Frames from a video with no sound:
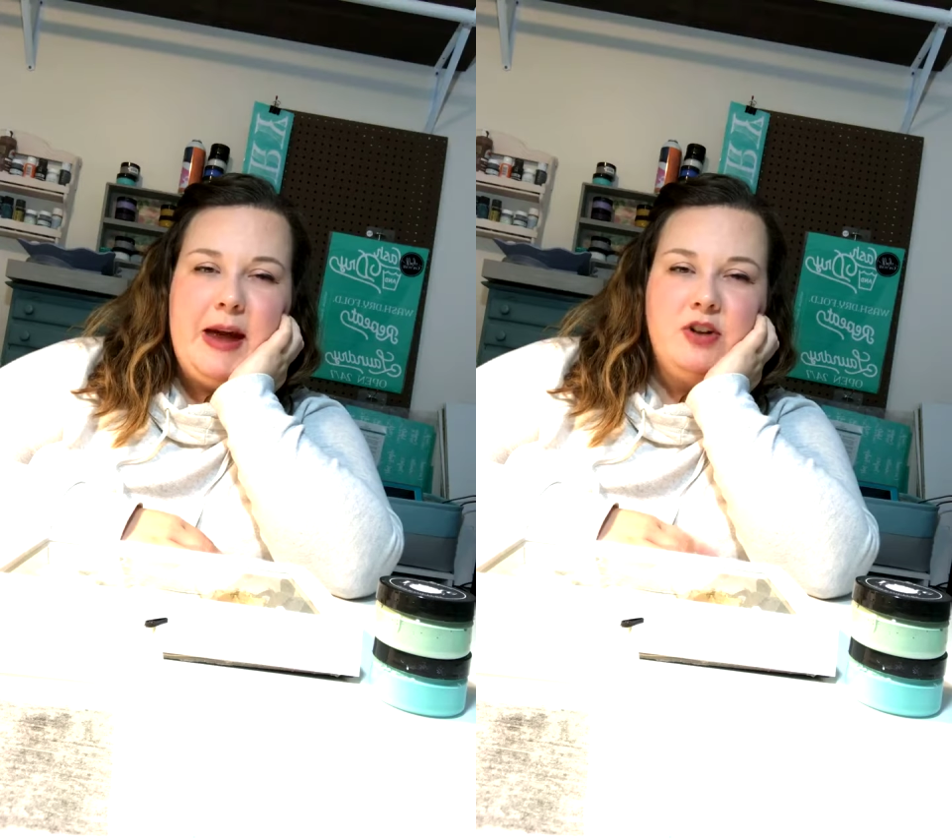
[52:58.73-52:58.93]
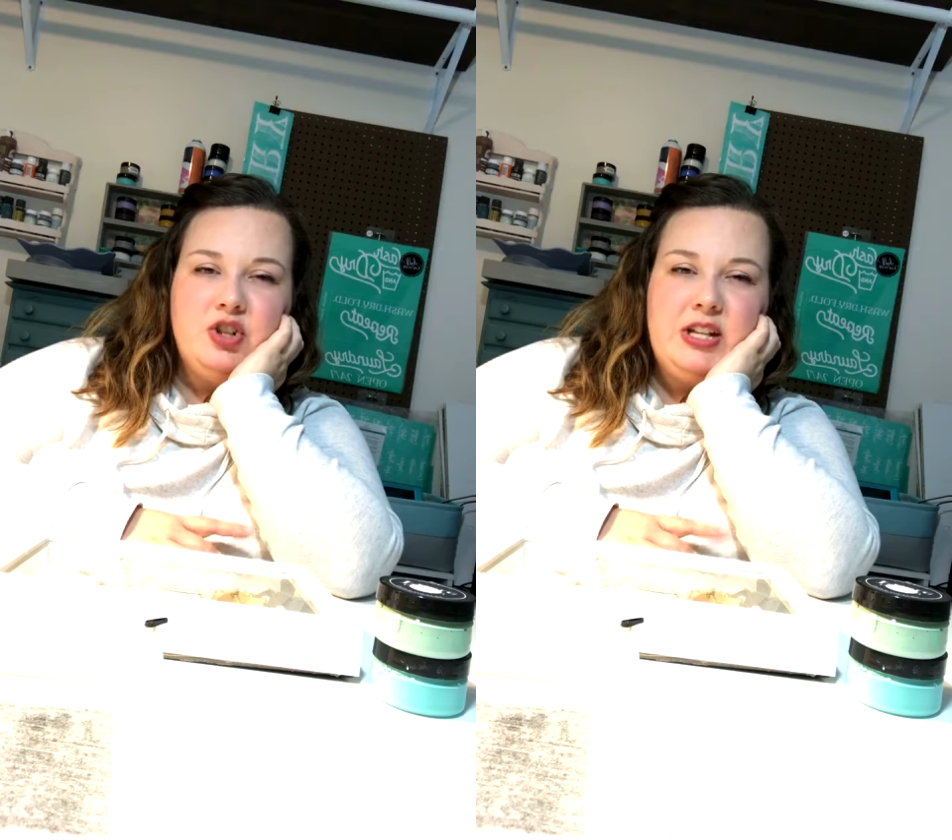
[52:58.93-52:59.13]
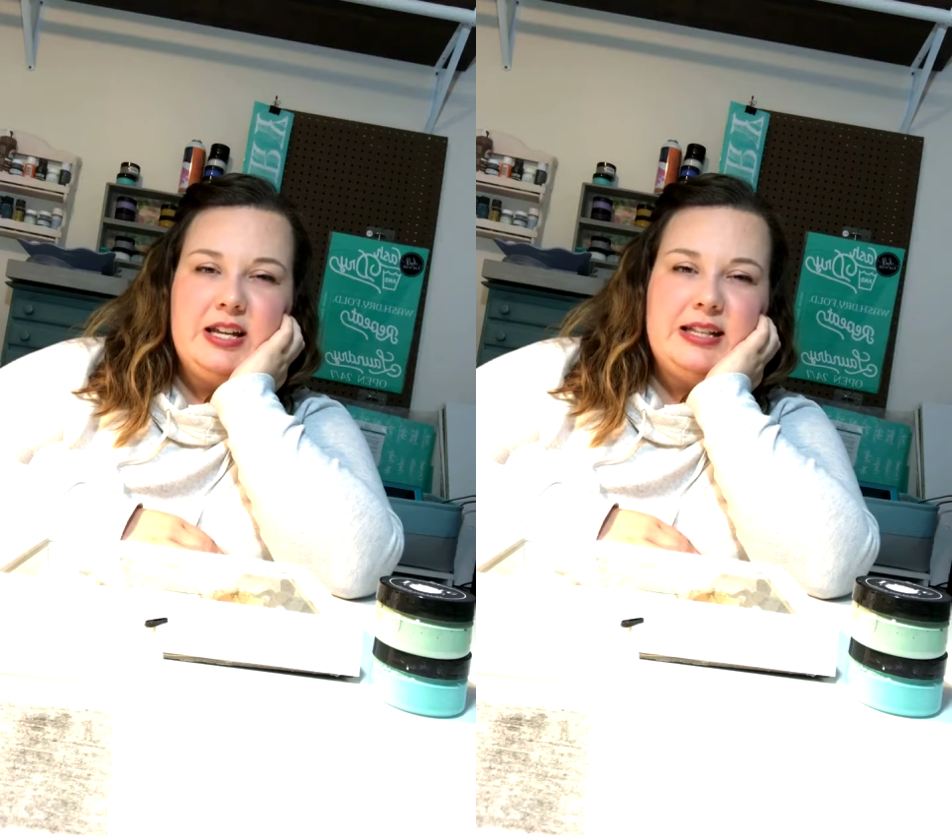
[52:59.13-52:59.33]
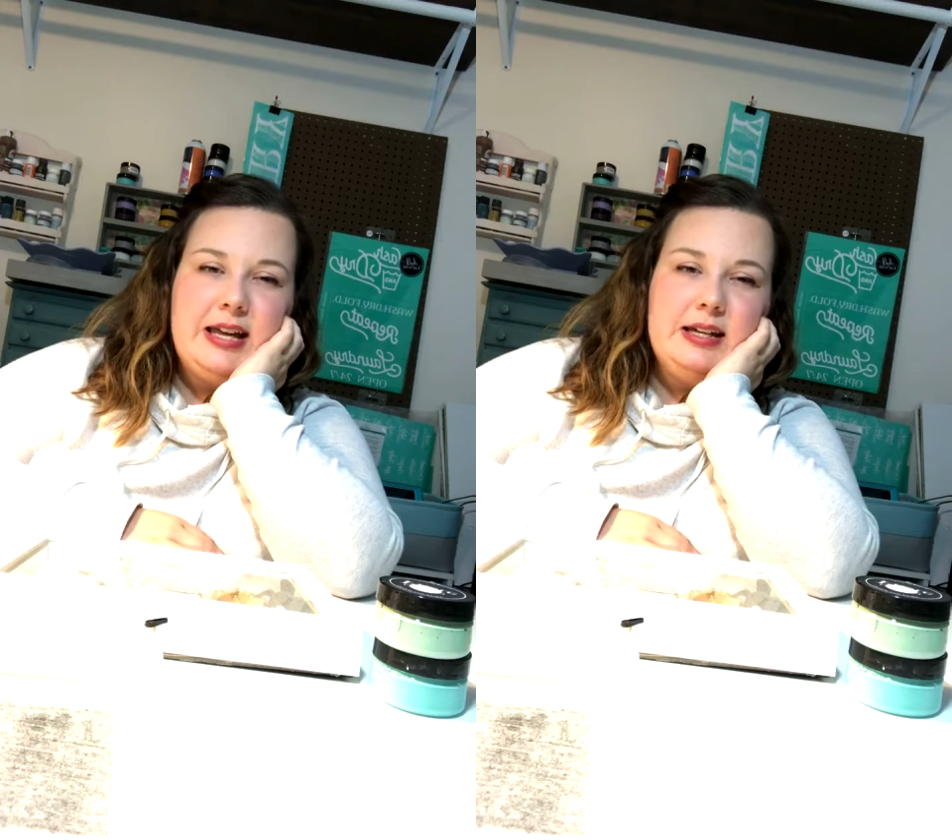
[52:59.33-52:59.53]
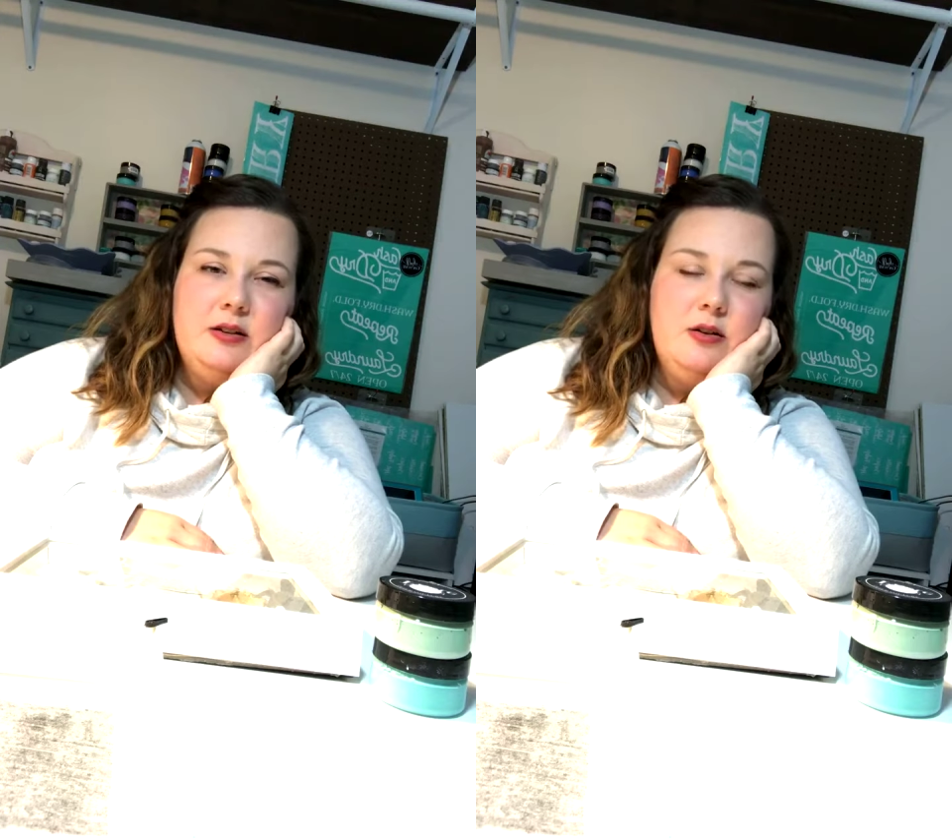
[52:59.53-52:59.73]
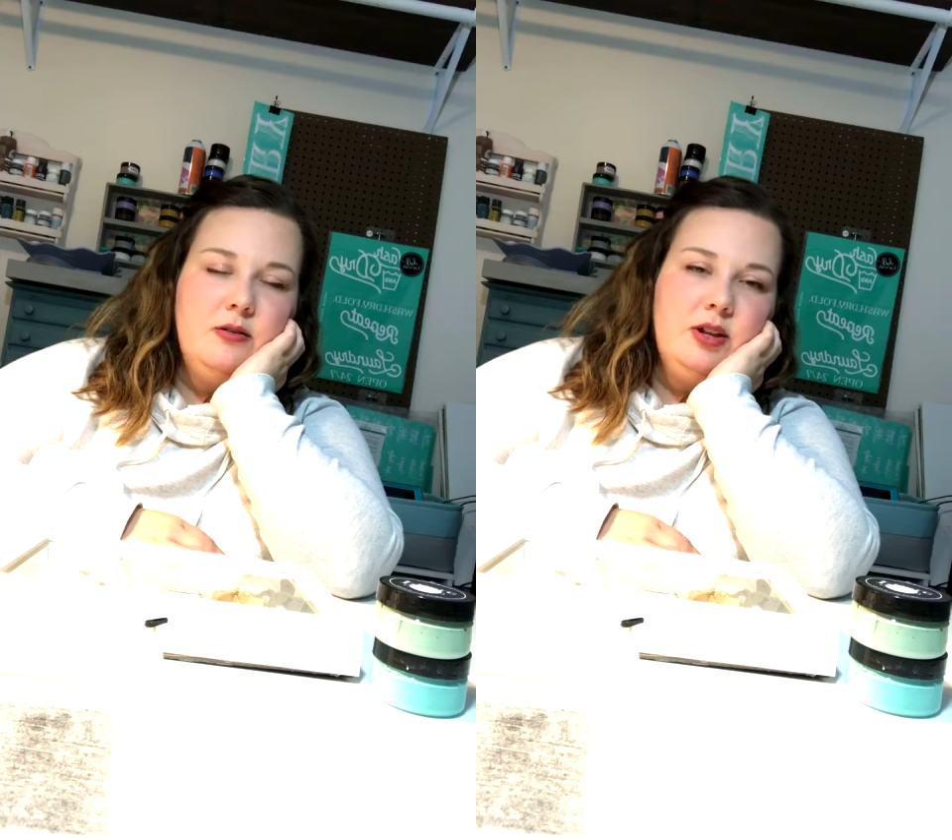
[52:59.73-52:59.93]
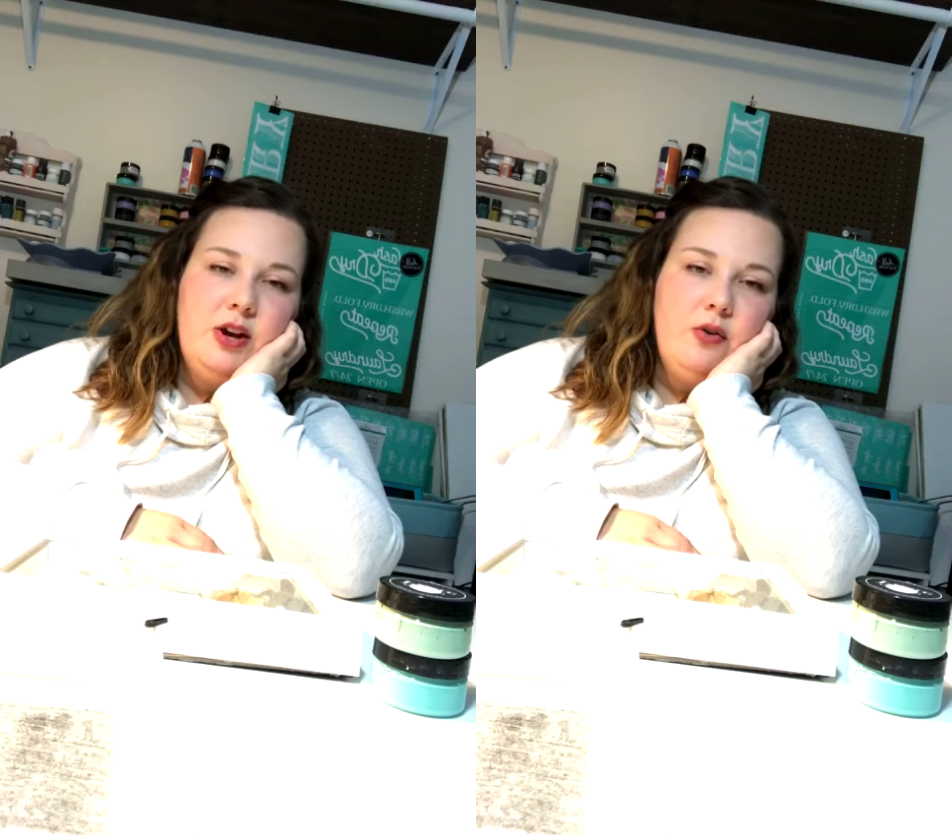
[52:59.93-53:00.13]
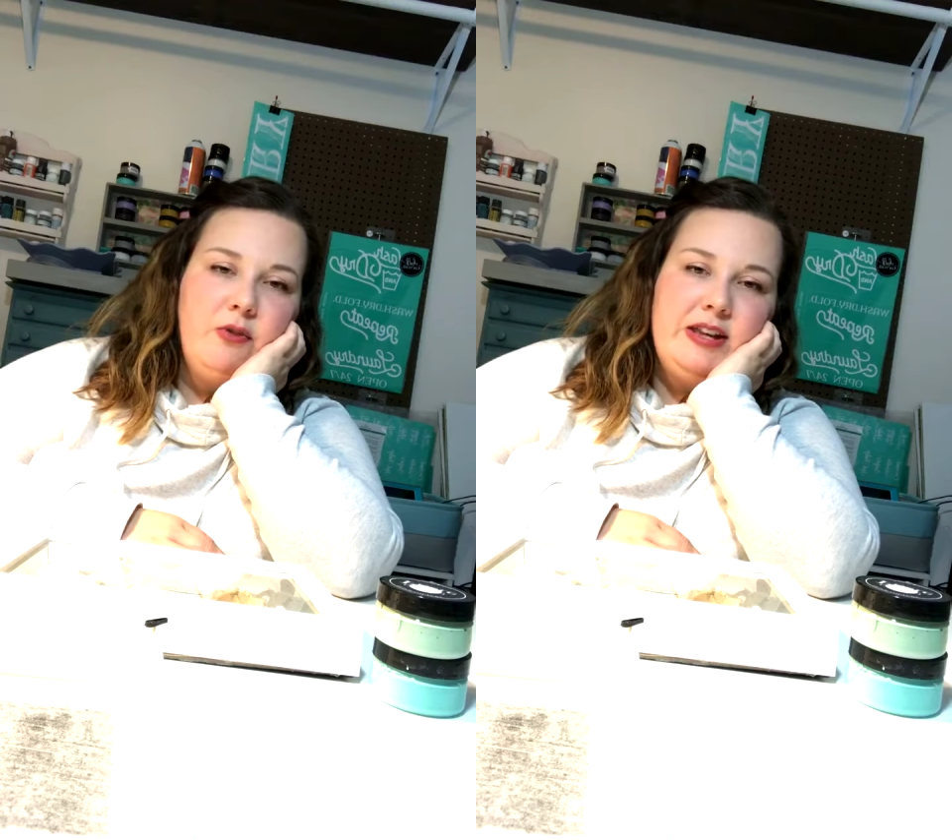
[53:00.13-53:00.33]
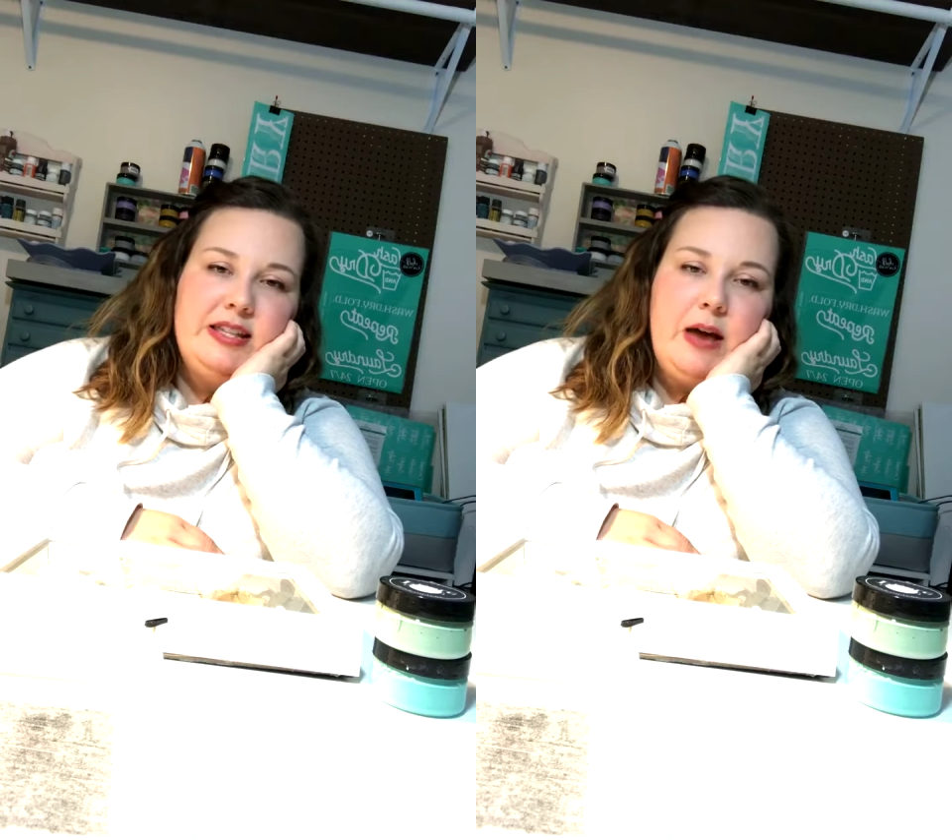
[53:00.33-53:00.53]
Patrick's Day because I can, erase